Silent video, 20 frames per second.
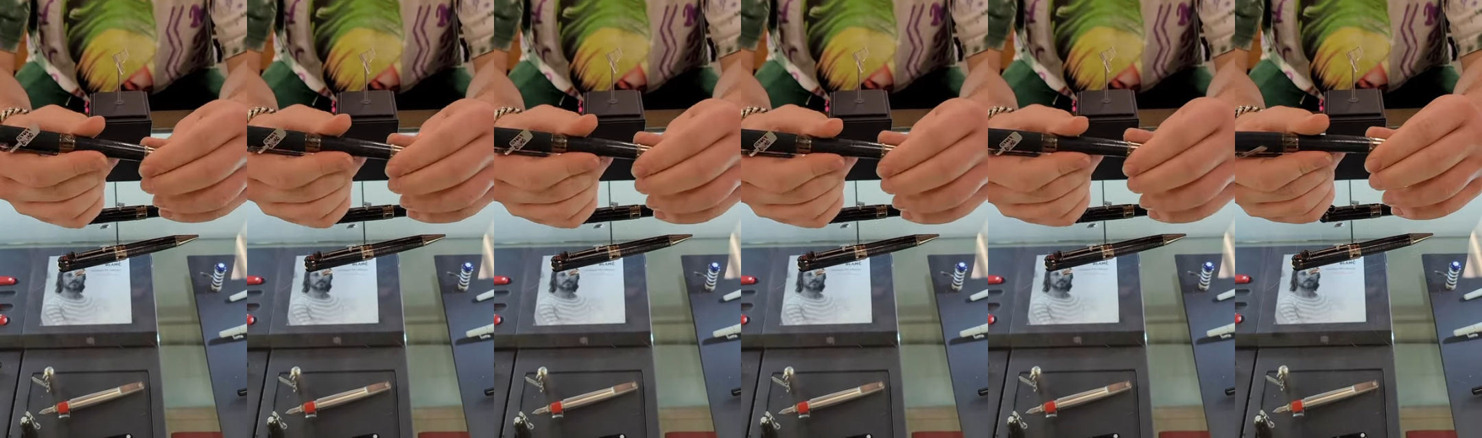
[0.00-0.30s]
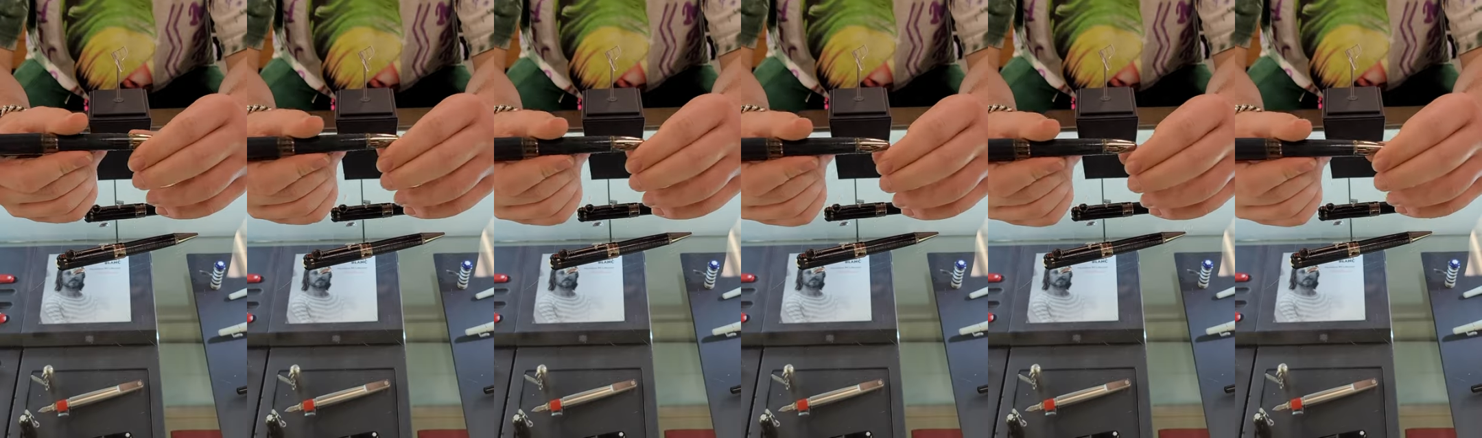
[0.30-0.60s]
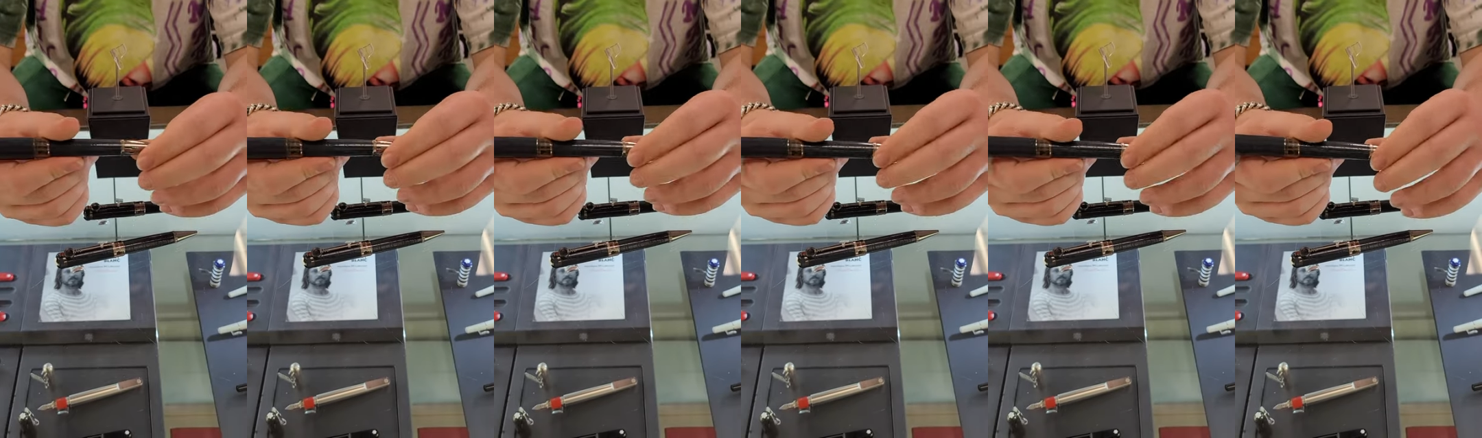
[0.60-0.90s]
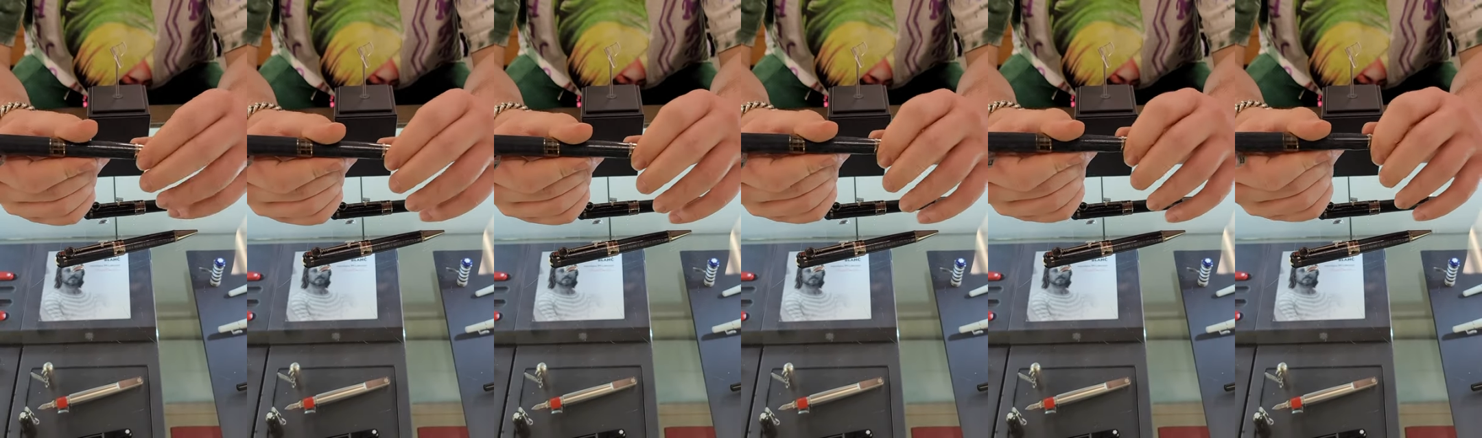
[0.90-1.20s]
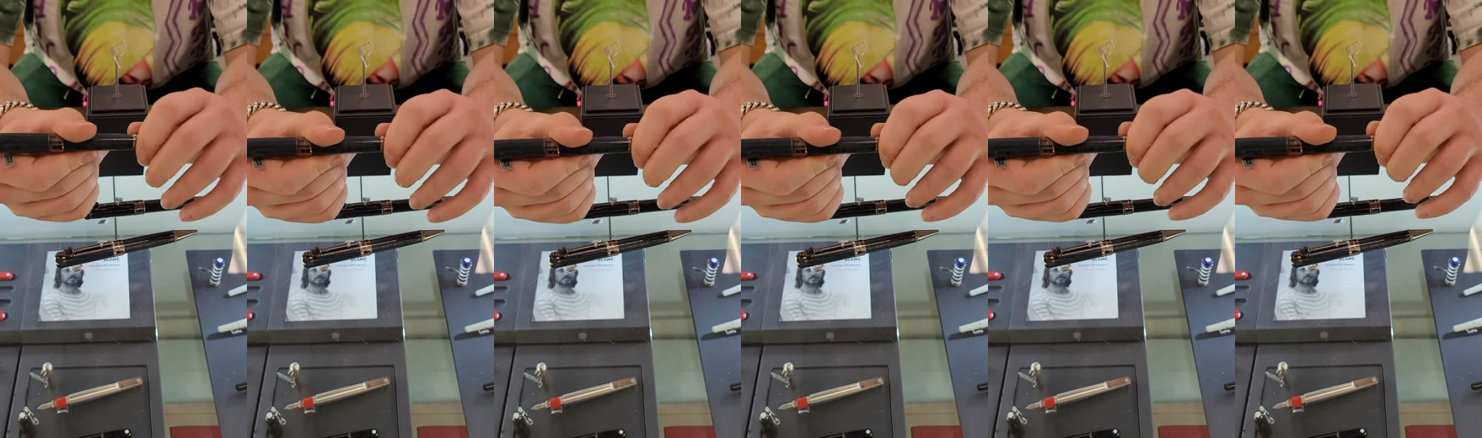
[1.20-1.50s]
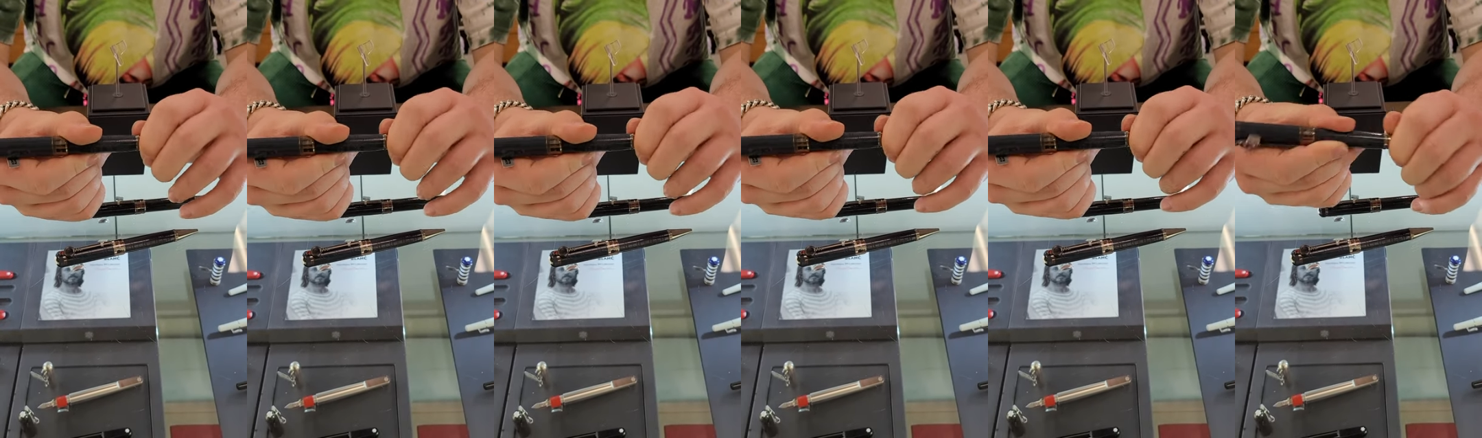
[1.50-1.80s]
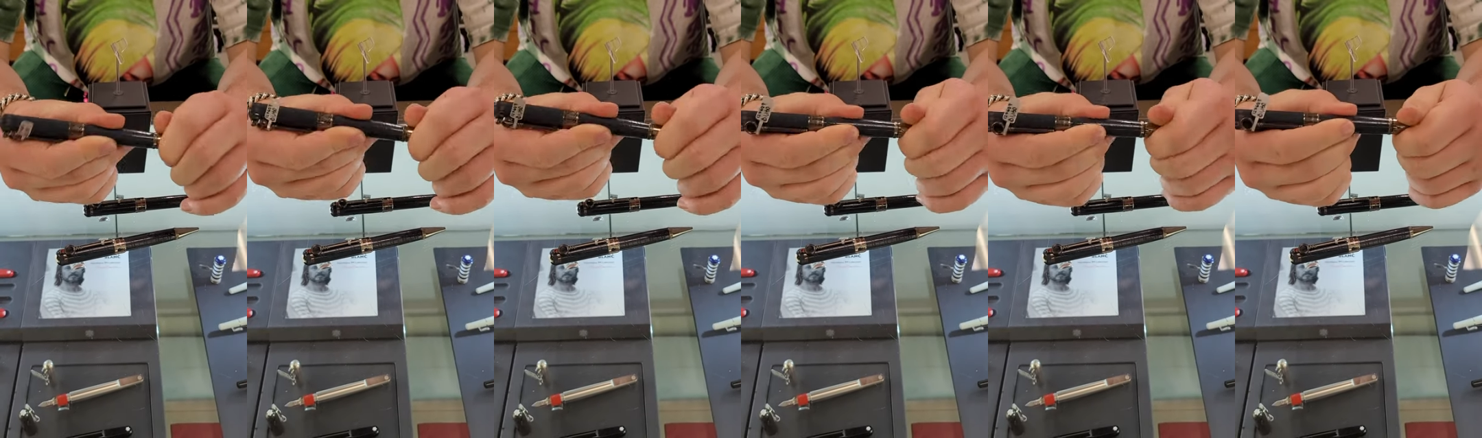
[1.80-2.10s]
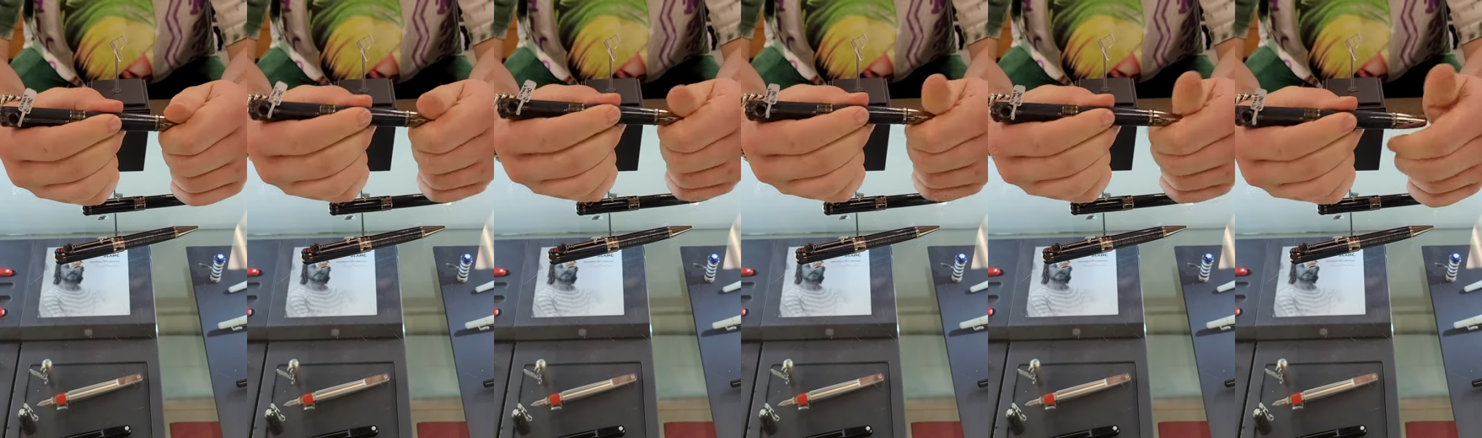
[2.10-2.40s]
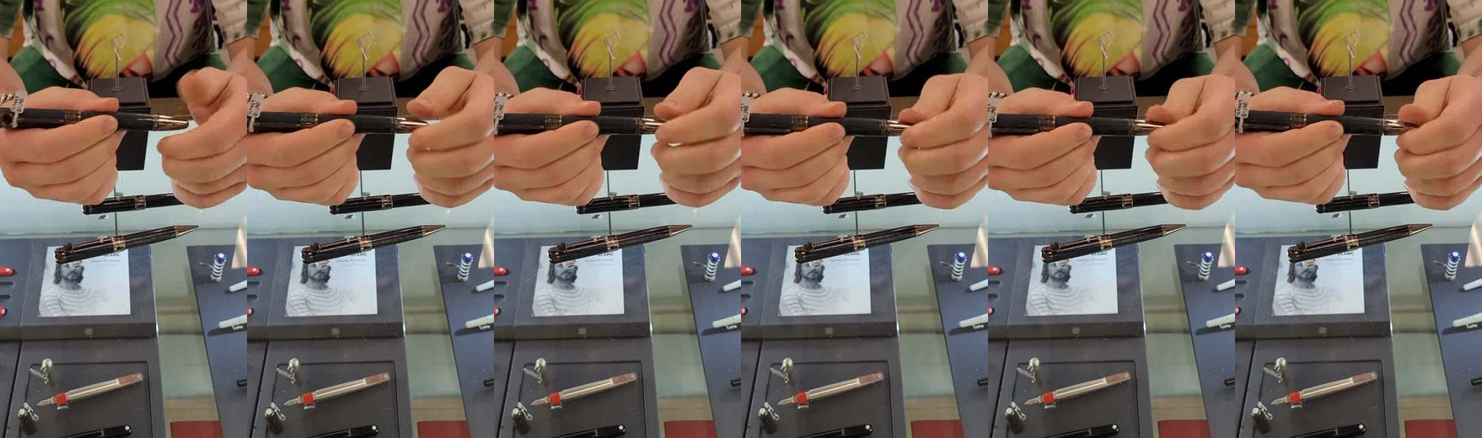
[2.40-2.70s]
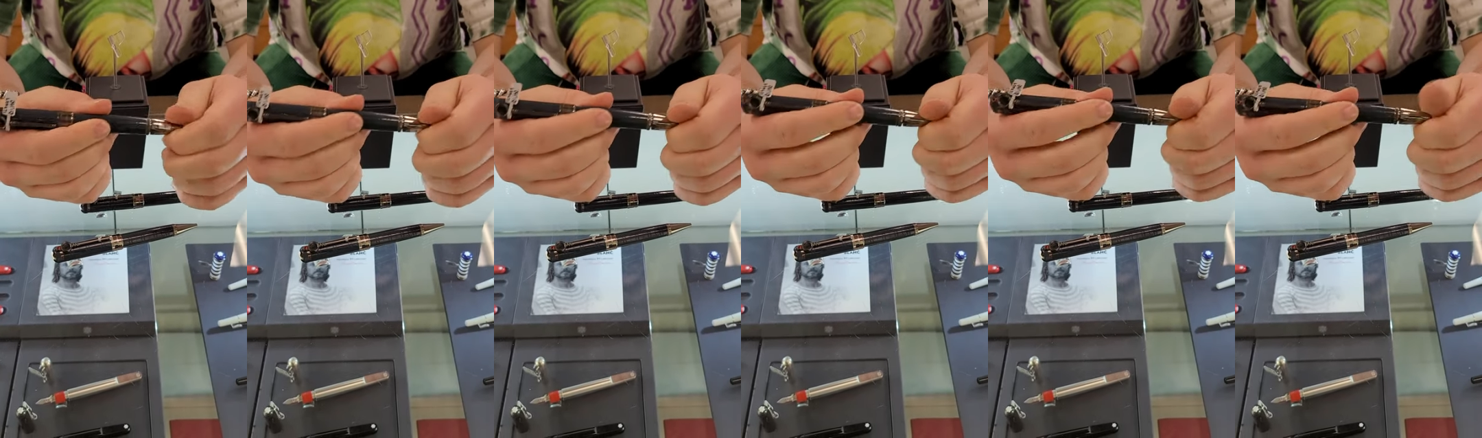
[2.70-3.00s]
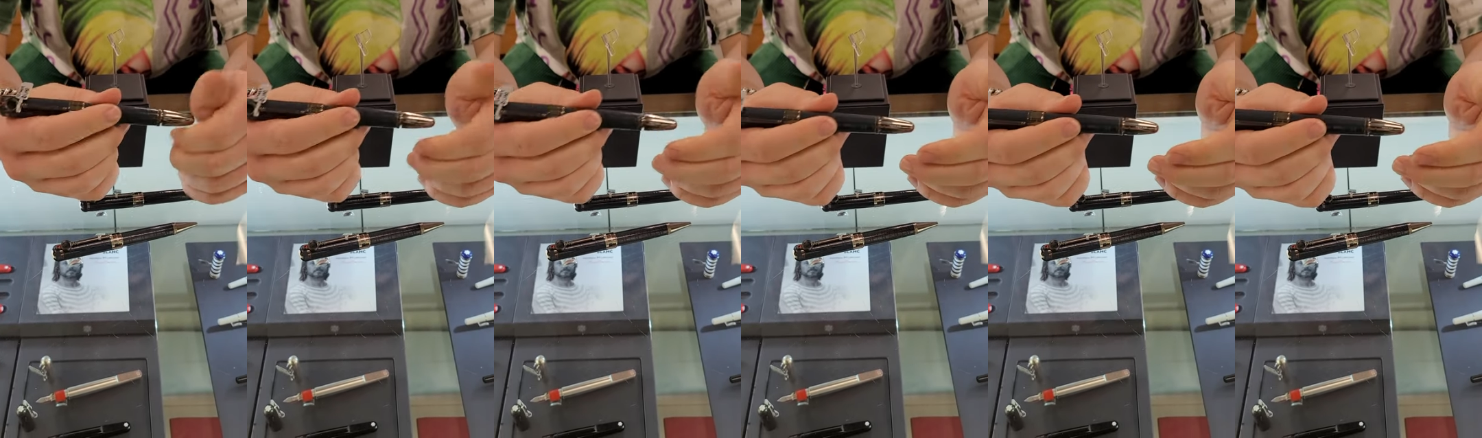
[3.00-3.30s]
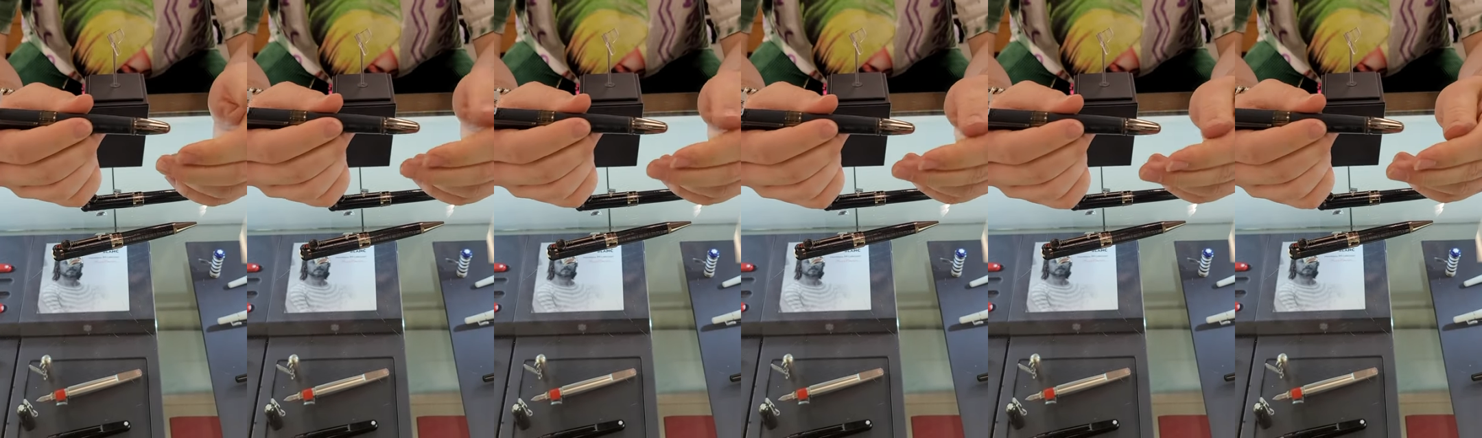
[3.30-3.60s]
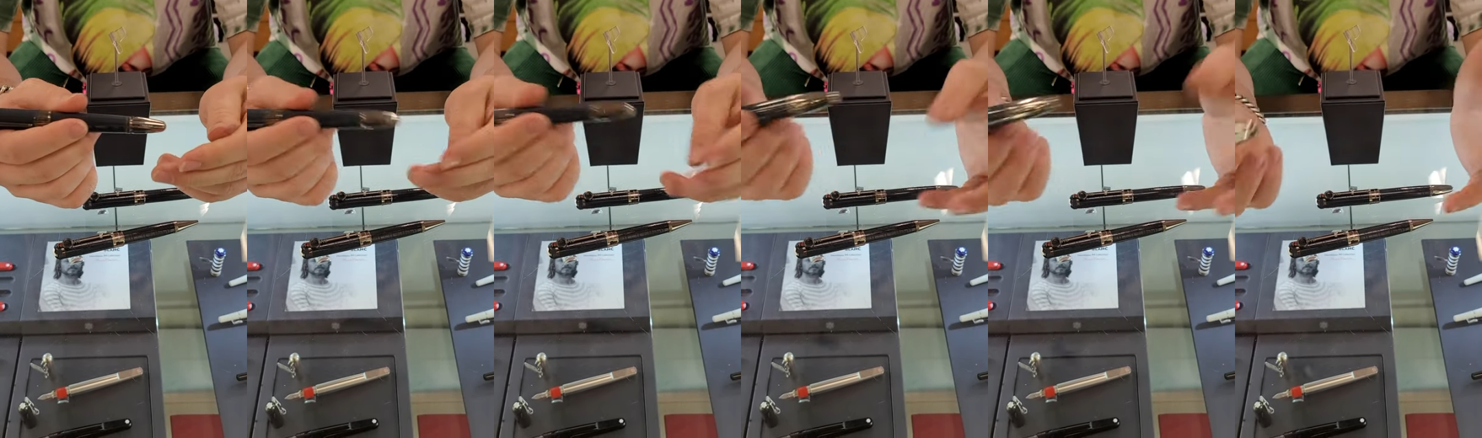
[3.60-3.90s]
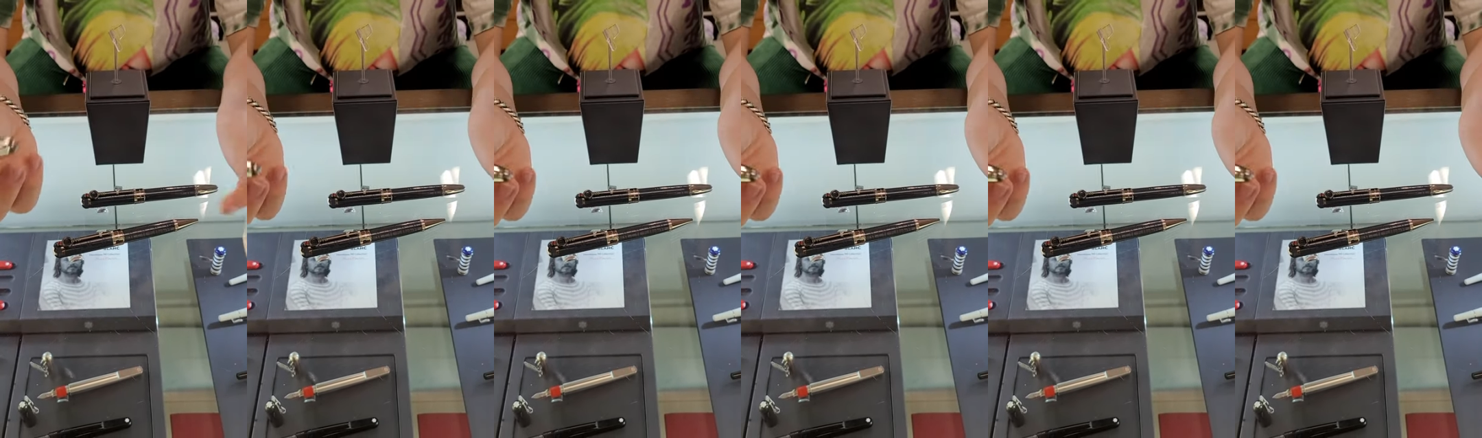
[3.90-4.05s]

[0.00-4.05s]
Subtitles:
Nobody's mouth can be seen.